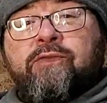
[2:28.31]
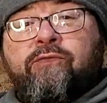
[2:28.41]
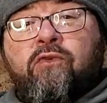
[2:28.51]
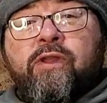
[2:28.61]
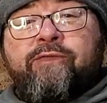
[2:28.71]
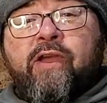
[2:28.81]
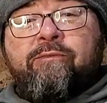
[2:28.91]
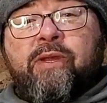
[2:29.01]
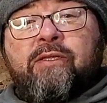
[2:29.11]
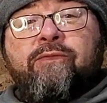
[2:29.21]
is
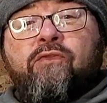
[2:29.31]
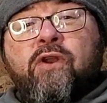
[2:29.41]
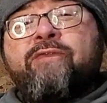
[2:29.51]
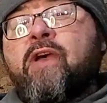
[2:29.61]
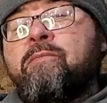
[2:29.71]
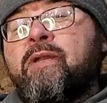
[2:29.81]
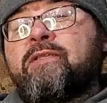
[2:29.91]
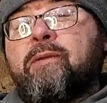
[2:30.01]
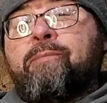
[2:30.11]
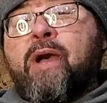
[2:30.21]
45 minutes. 45
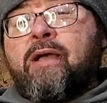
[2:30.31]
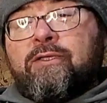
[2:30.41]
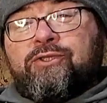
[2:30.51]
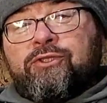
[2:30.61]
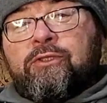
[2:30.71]
minutes to polish.